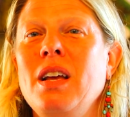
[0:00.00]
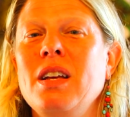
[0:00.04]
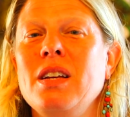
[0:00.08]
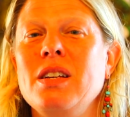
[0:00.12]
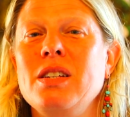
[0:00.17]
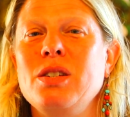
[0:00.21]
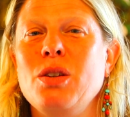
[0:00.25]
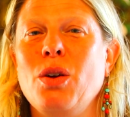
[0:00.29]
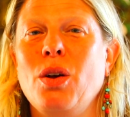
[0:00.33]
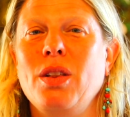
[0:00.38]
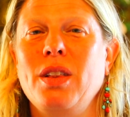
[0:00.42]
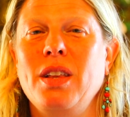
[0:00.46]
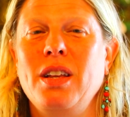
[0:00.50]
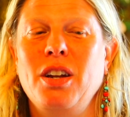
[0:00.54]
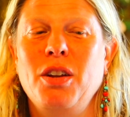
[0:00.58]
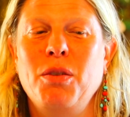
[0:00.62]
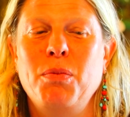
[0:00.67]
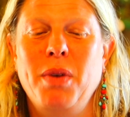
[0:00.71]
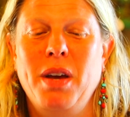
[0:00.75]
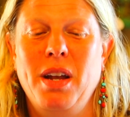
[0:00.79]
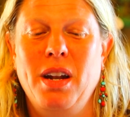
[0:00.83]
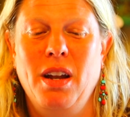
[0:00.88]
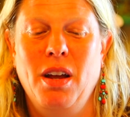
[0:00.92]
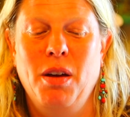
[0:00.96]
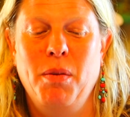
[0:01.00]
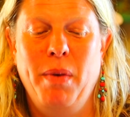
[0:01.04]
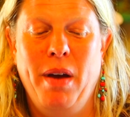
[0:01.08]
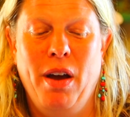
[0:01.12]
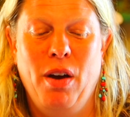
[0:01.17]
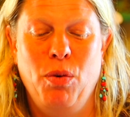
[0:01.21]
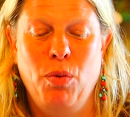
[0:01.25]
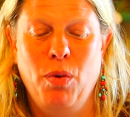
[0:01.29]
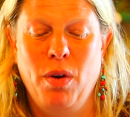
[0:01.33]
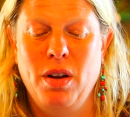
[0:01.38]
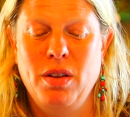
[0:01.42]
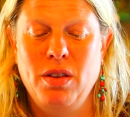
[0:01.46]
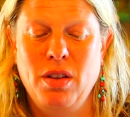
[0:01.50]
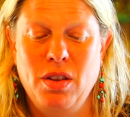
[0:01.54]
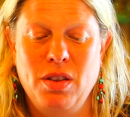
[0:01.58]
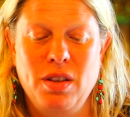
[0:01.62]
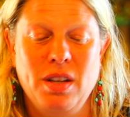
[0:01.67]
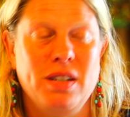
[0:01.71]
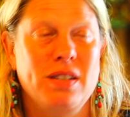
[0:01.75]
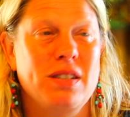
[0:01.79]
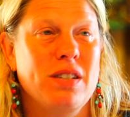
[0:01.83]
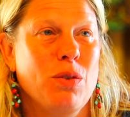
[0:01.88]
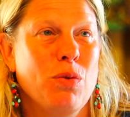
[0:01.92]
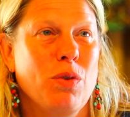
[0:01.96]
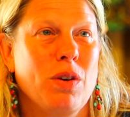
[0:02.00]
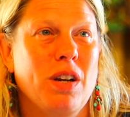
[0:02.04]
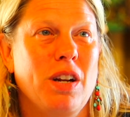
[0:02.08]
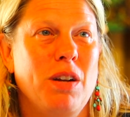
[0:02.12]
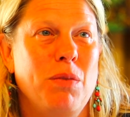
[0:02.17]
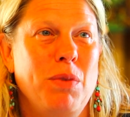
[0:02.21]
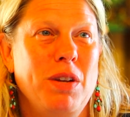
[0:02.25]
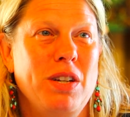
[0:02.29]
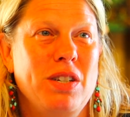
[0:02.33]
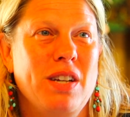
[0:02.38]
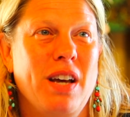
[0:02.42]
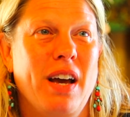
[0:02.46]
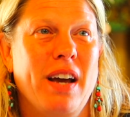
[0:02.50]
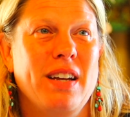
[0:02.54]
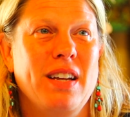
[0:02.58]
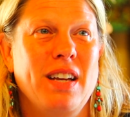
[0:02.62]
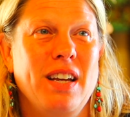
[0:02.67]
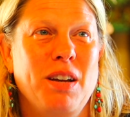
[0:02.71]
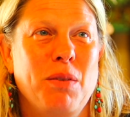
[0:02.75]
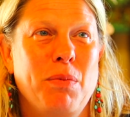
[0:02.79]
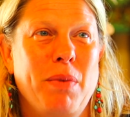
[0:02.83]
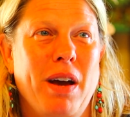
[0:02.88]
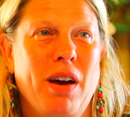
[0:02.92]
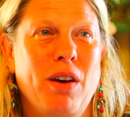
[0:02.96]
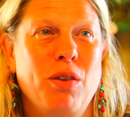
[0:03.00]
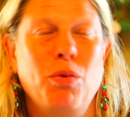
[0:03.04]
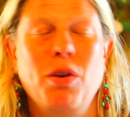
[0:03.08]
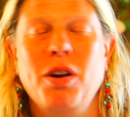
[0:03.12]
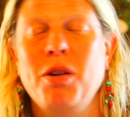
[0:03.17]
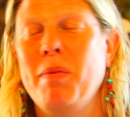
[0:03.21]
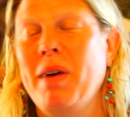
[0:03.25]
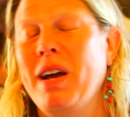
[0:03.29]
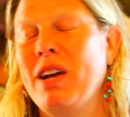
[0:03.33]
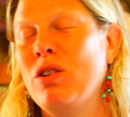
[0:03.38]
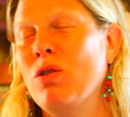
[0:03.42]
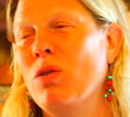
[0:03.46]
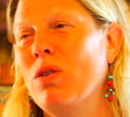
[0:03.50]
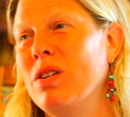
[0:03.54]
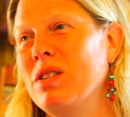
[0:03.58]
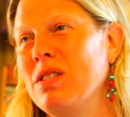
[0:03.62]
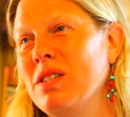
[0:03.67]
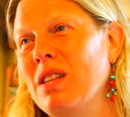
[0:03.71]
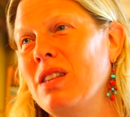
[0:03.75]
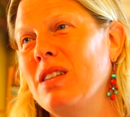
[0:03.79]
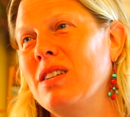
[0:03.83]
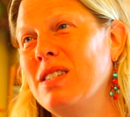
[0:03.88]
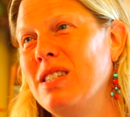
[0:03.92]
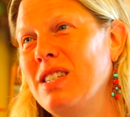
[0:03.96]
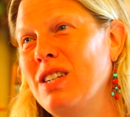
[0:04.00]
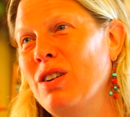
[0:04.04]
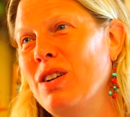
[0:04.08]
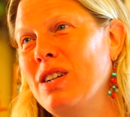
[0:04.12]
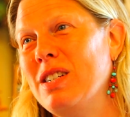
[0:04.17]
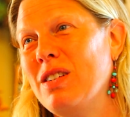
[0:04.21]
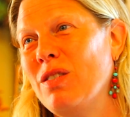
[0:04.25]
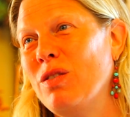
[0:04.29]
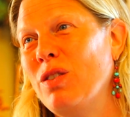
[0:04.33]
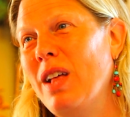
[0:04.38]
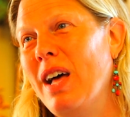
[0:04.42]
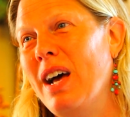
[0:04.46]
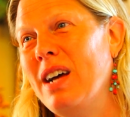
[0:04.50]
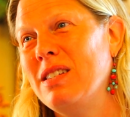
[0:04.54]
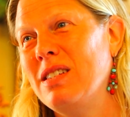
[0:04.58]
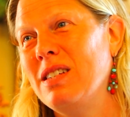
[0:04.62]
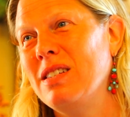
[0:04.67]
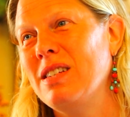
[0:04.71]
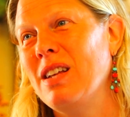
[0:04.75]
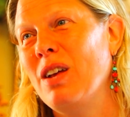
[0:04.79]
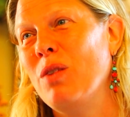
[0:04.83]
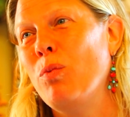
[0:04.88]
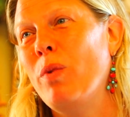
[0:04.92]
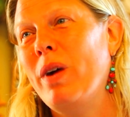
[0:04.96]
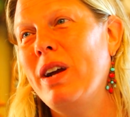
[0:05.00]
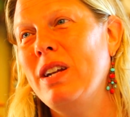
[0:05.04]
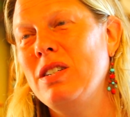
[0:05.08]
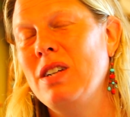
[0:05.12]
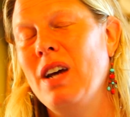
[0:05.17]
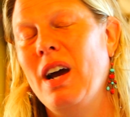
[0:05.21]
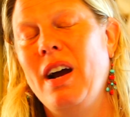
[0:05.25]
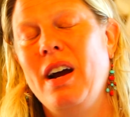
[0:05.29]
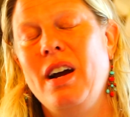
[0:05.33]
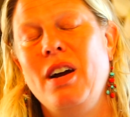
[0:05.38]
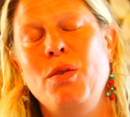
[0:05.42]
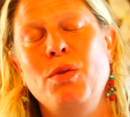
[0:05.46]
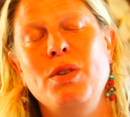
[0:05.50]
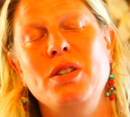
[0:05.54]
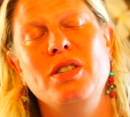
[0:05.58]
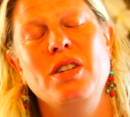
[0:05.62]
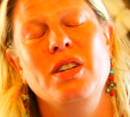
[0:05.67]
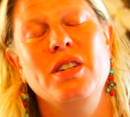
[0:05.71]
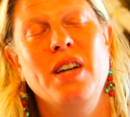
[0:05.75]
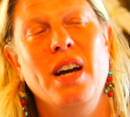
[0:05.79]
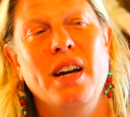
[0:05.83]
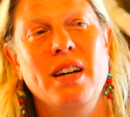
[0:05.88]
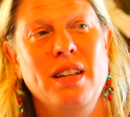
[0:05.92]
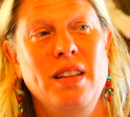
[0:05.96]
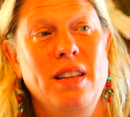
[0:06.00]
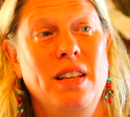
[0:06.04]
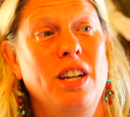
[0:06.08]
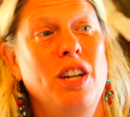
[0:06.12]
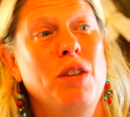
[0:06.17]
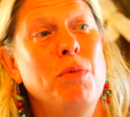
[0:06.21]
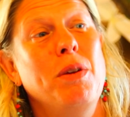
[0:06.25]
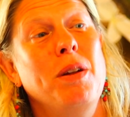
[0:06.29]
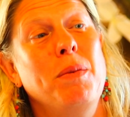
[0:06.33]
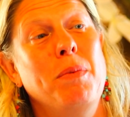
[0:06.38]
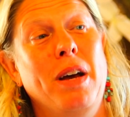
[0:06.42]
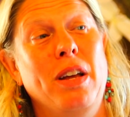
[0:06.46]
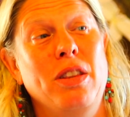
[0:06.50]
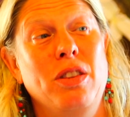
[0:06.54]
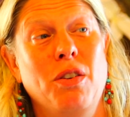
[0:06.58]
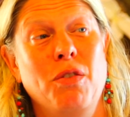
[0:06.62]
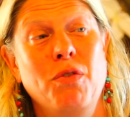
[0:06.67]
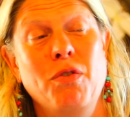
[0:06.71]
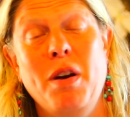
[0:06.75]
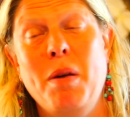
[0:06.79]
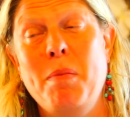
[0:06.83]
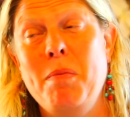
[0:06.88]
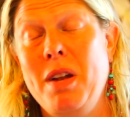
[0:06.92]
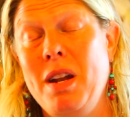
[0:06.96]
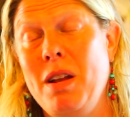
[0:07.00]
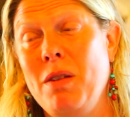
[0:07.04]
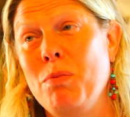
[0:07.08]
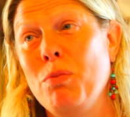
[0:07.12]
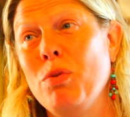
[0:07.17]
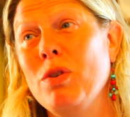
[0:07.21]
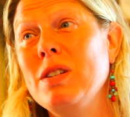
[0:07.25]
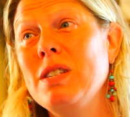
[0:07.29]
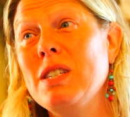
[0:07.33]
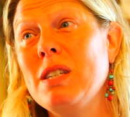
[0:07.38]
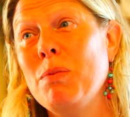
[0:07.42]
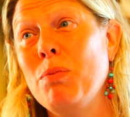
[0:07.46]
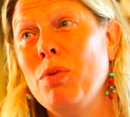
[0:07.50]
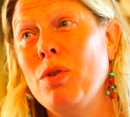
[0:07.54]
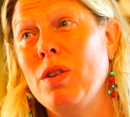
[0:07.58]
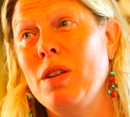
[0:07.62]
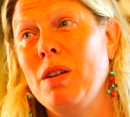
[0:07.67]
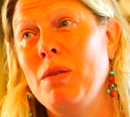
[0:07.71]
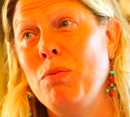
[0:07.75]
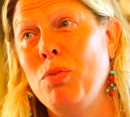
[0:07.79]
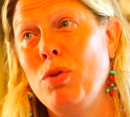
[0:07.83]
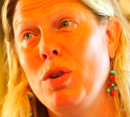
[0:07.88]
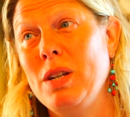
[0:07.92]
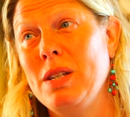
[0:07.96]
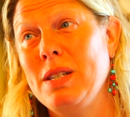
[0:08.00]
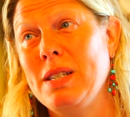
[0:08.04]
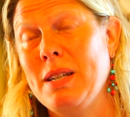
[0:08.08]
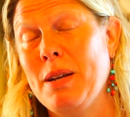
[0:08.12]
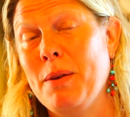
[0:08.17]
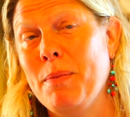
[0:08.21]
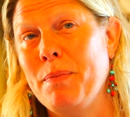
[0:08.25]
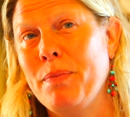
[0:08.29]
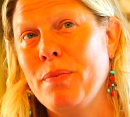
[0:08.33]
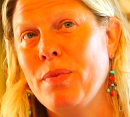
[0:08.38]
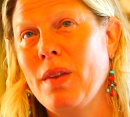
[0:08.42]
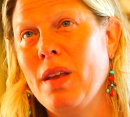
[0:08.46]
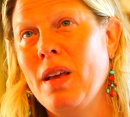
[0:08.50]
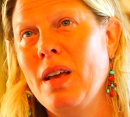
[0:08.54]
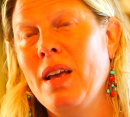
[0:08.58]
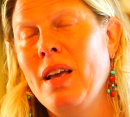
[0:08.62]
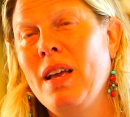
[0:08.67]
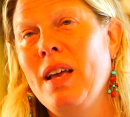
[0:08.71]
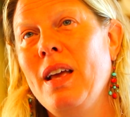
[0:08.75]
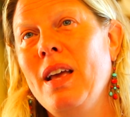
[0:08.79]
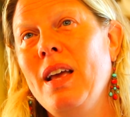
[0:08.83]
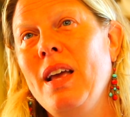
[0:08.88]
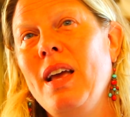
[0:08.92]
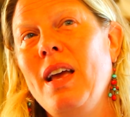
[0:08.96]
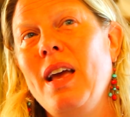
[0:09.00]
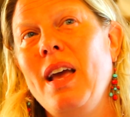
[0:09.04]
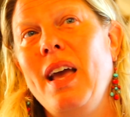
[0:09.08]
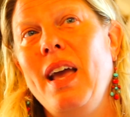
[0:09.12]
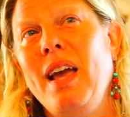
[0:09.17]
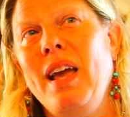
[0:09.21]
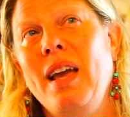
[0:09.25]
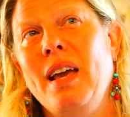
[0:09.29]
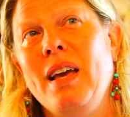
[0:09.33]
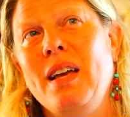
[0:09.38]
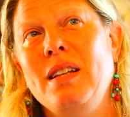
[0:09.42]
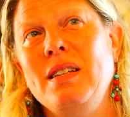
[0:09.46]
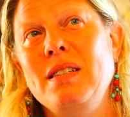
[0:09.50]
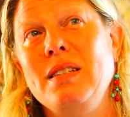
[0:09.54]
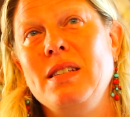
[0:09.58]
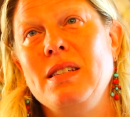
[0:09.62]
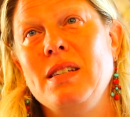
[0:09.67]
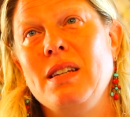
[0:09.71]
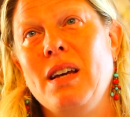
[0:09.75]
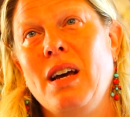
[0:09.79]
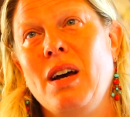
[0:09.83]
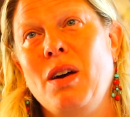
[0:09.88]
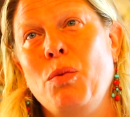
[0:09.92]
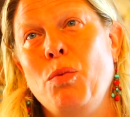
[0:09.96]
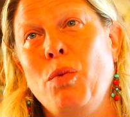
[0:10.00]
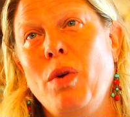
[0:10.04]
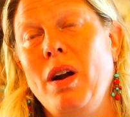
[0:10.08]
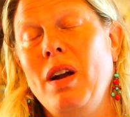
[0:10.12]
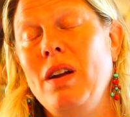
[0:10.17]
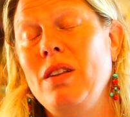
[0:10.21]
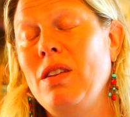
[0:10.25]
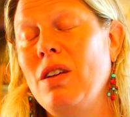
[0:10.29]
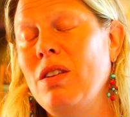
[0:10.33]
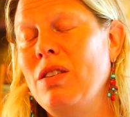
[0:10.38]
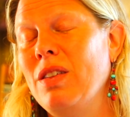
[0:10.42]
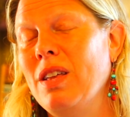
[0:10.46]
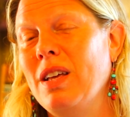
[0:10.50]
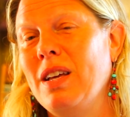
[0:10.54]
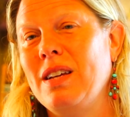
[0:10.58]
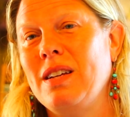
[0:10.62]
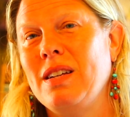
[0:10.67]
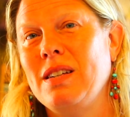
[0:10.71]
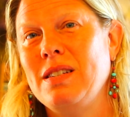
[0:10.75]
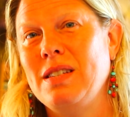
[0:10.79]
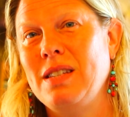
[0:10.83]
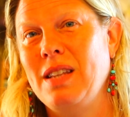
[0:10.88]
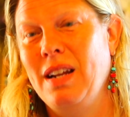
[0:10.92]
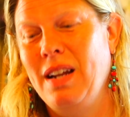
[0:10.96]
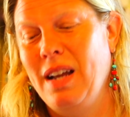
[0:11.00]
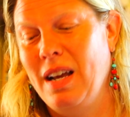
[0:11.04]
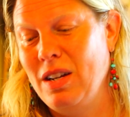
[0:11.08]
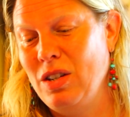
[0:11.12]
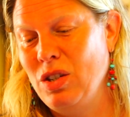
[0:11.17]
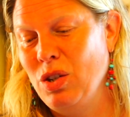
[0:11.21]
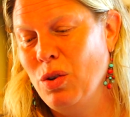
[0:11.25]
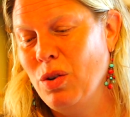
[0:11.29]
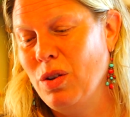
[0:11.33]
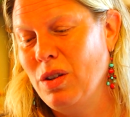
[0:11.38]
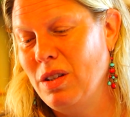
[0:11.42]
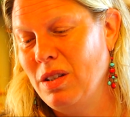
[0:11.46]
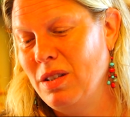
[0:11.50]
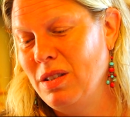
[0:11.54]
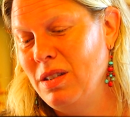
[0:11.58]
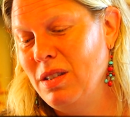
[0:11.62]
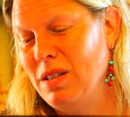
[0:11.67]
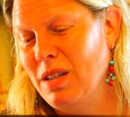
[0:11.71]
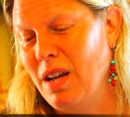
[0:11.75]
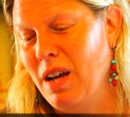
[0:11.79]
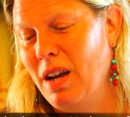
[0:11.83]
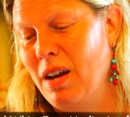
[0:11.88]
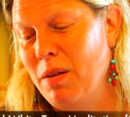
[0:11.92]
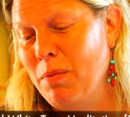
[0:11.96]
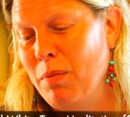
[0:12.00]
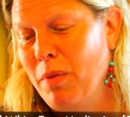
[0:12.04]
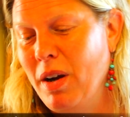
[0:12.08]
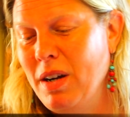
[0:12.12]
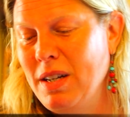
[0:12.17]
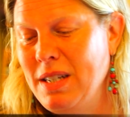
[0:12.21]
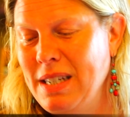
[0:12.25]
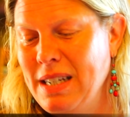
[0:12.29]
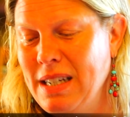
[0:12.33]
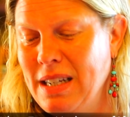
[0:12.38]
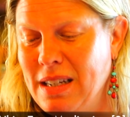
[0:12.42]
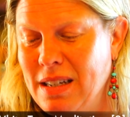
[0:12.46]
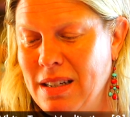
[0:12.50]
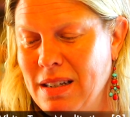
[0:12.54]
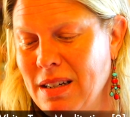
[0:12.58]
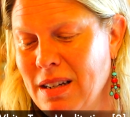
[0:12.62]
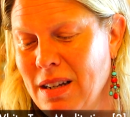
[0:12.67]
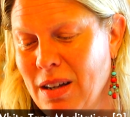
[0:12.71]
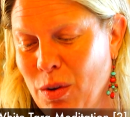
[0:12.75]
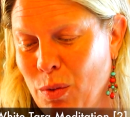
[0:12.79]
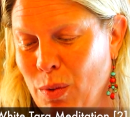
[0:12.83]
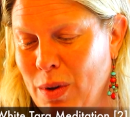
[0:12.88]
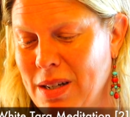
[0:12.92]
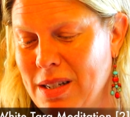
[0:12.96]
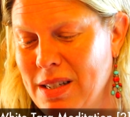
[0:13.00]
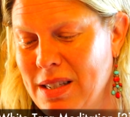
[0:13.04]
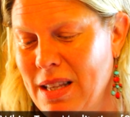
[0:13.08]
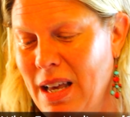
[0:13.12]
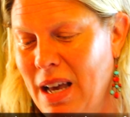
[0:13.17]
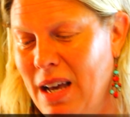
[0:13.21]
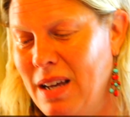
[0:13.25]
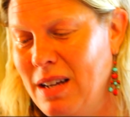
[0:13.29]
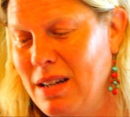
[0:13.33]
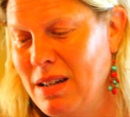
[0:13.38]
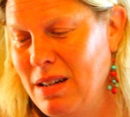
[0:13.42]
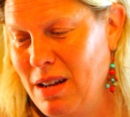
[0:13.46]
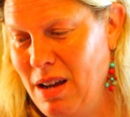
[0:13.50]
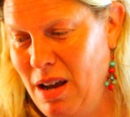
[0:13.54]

So a little bit about one of the things that we're going to be talking about. One of my goals in this series of classes on white Tara was to talk a little bit about the feminine principle in Buddhism. And one of the things that I told Martine was that